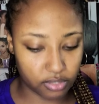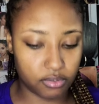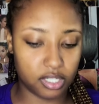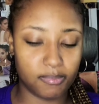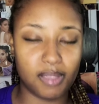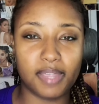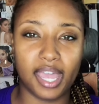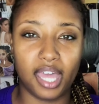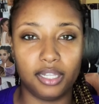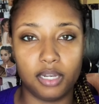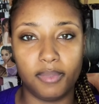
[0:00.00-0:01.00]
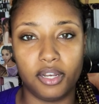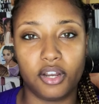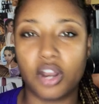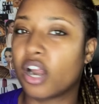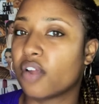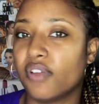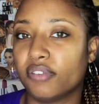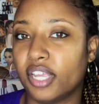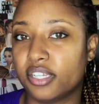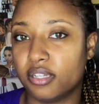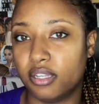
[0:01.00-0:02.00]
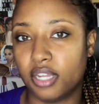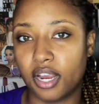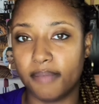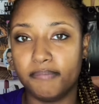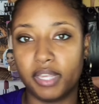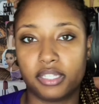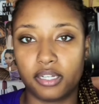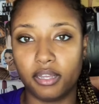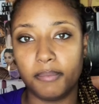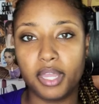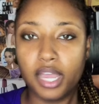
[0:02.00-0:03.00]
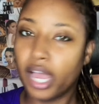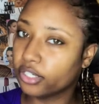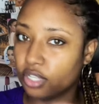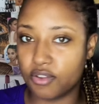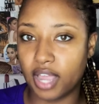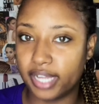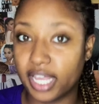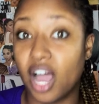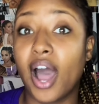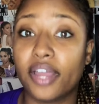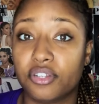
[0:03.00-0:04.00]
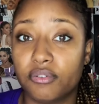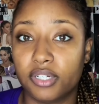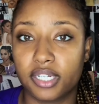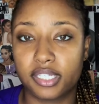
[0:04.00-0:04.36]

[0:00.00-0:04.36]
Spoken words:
just maybe add a little bit of your darker foundation in there and mix it up. I'll show you guys how I do it in a